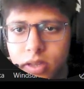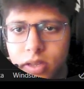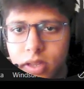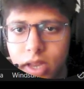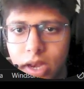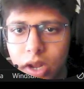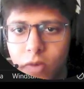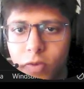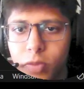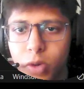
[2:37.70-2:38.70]
And now
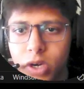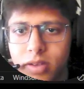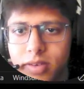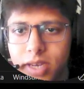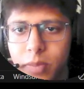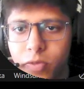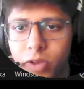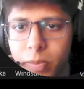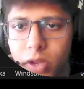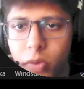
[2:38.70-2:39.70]
for the model's name,
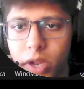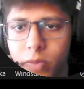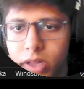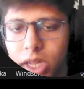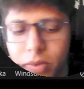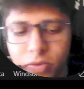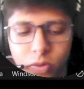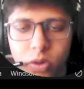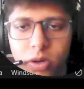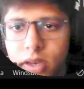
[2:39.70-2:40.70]
we'll be going with llama
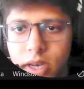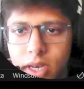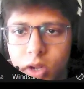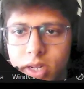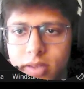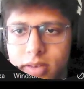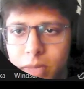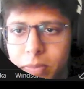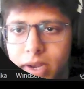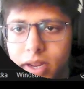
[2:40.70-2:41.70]
4. Now let's
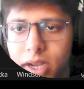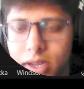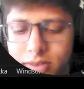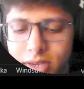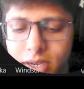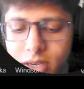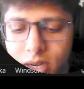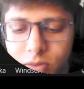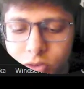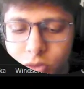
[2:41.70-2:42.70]
start building our state
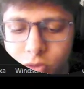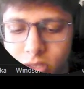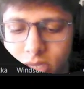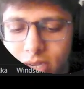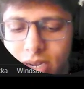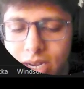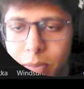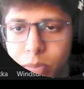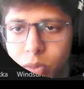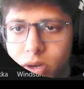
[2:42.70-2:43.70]
graph. So for that, I'll
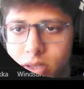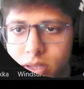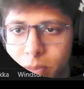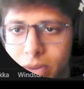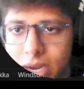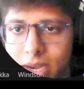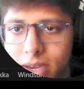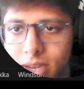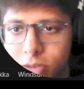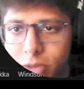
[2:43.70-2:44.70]
import the
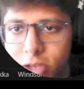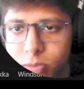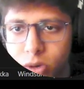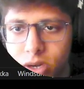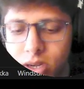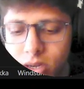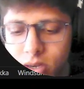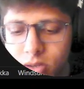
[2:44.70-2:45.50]
pydantic space model.